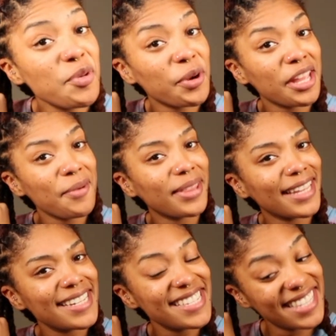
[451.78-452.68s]
been working with
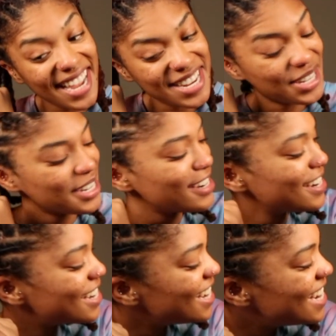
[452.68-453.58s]
a designer
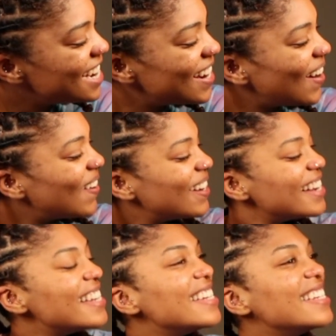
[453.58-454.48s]

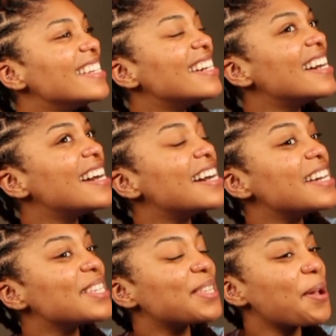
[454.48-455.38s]
on
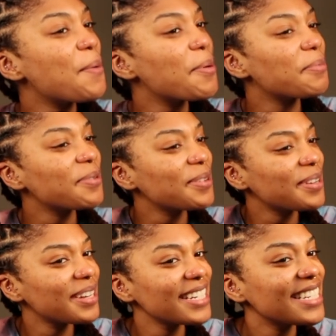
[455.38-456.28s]
some
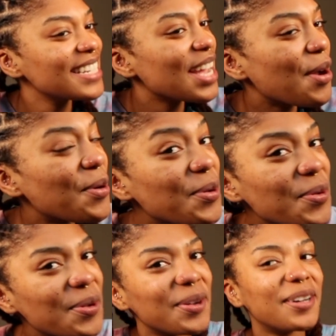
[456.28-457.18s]
pretty
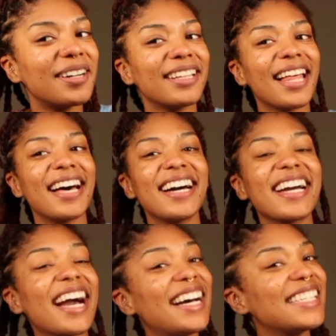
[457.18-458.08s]
cool
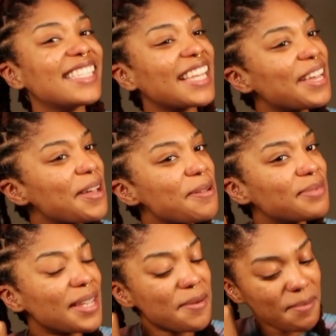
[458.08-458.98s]

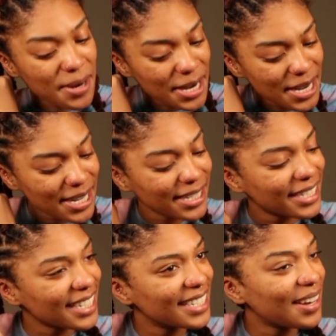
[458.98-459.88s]
concepts and
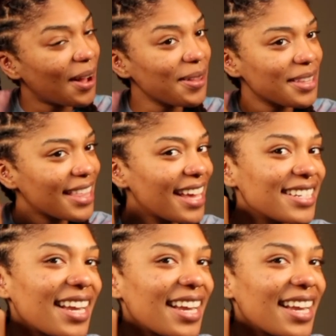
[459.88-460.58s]
merch and all of that